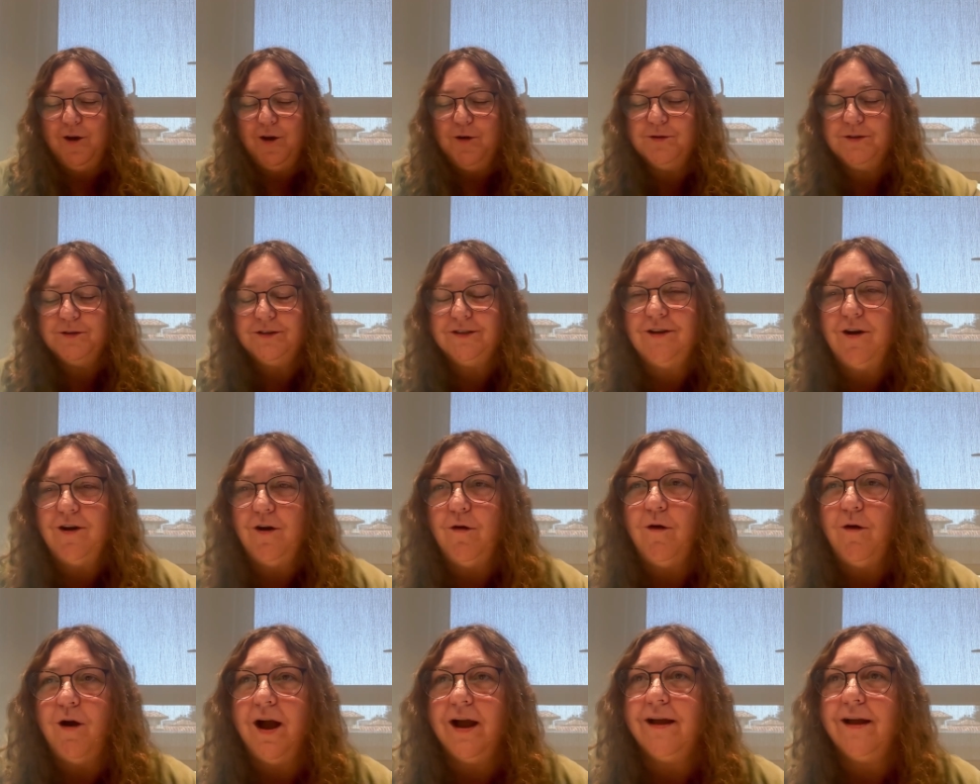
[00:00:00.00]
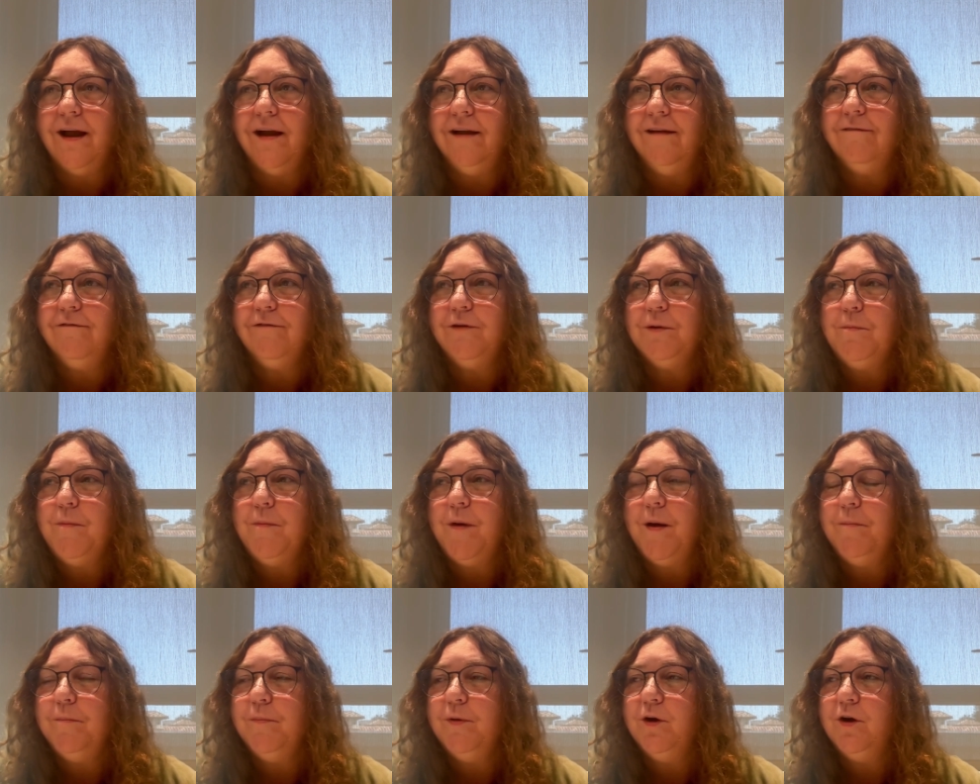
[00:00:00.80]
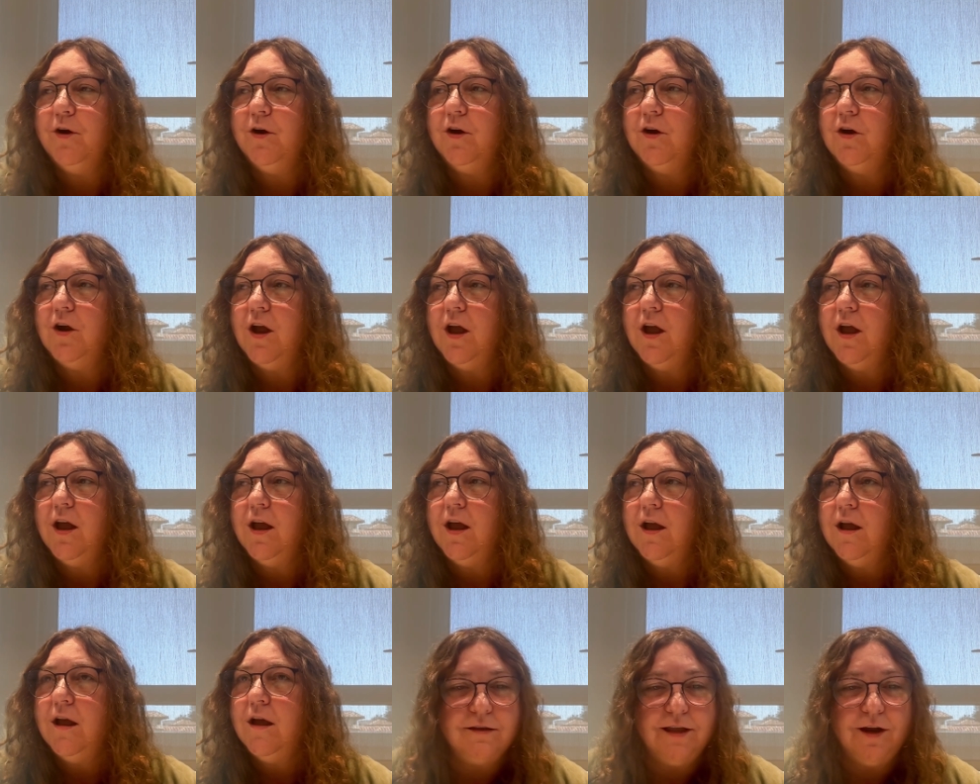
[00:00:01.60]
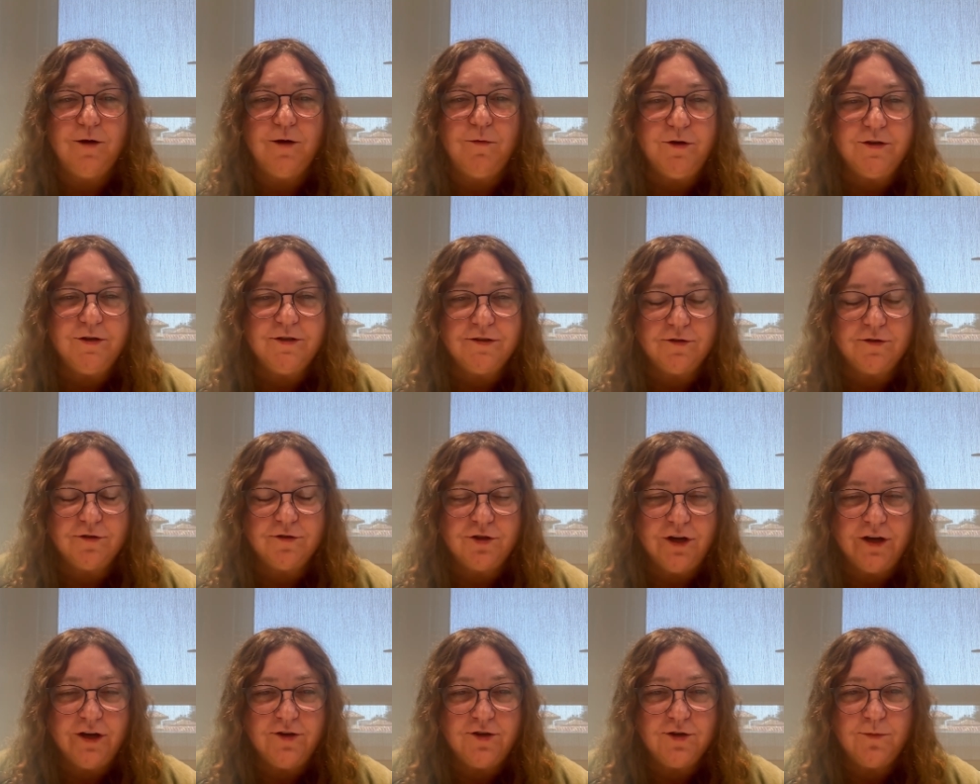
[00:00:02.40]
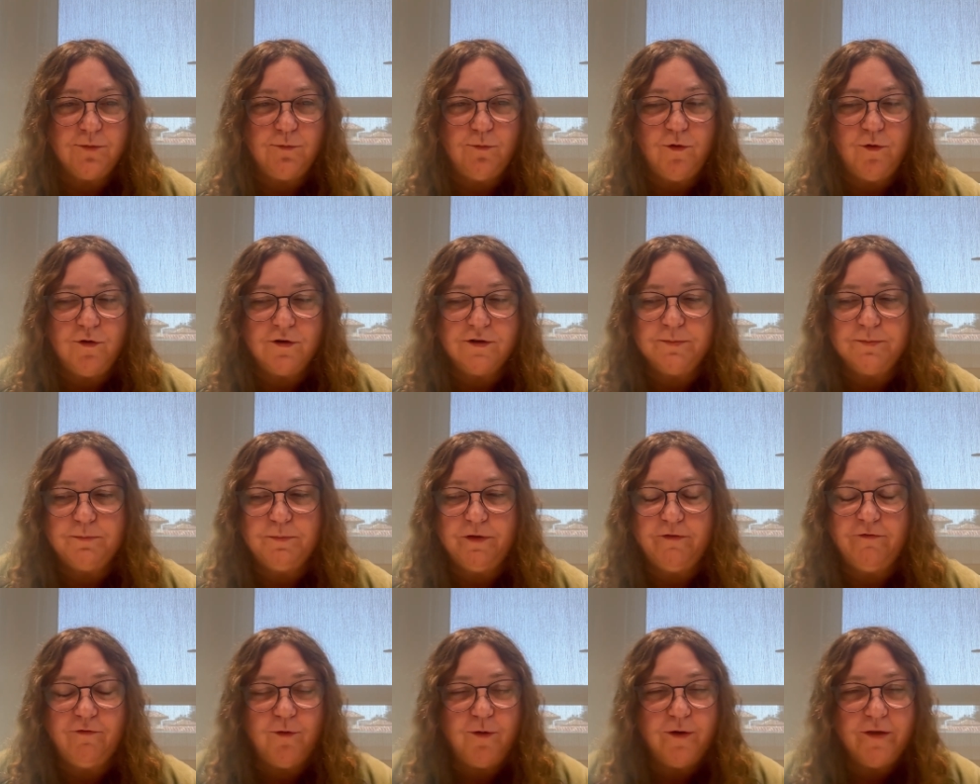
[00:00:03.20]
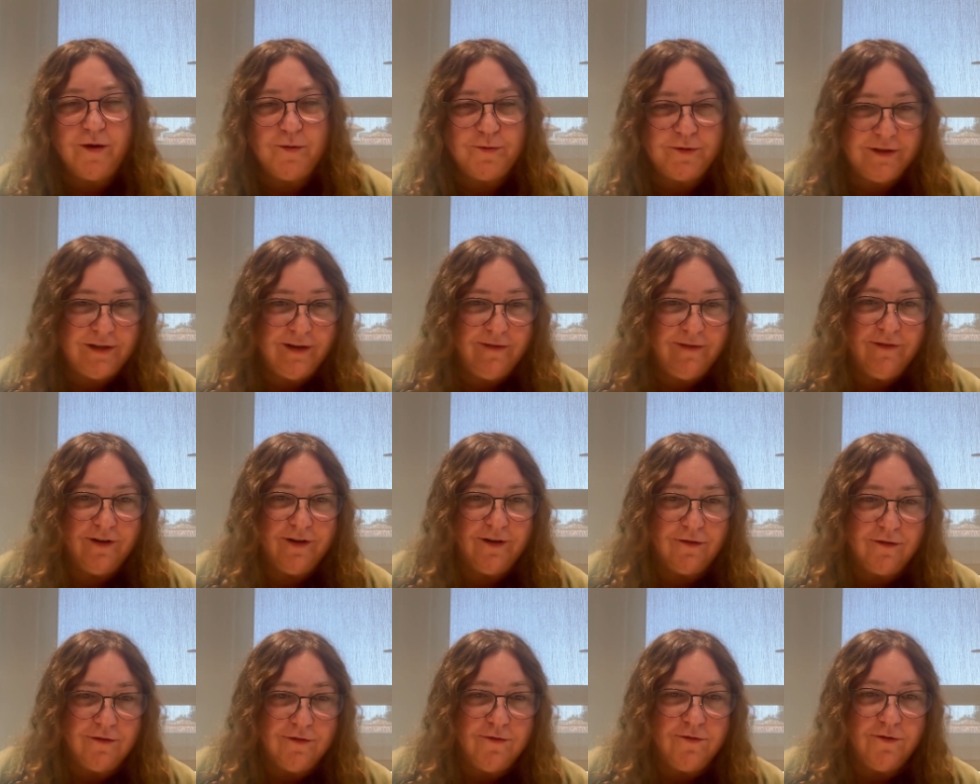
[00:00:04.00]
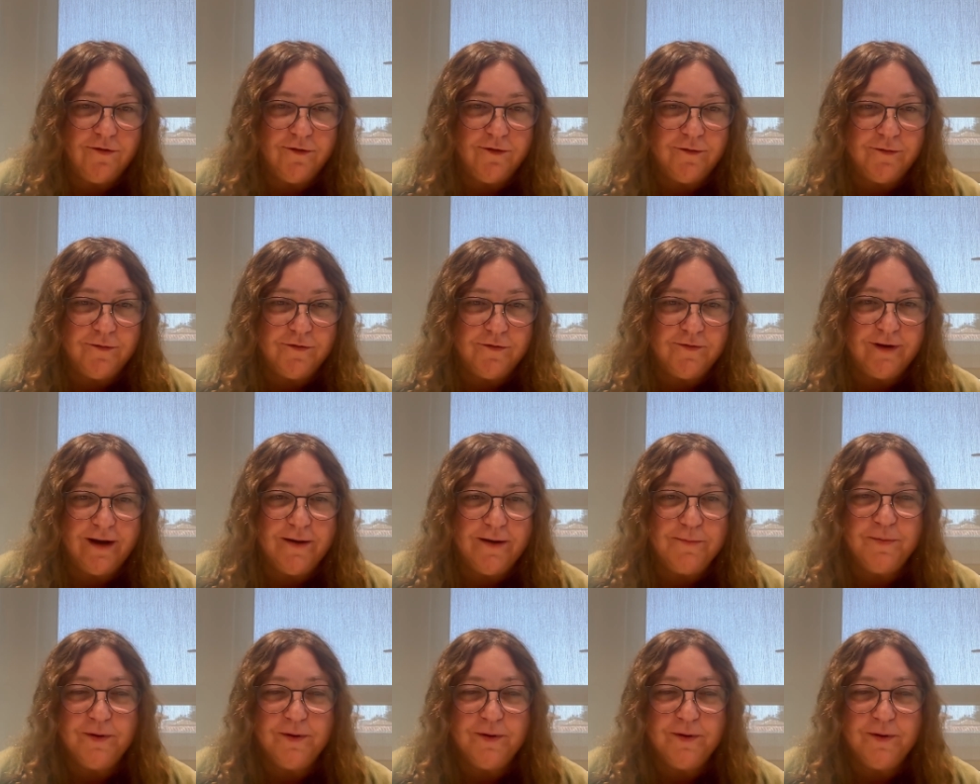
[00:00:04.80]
so I kind of remember there were search engine wars before there was even a Google, right?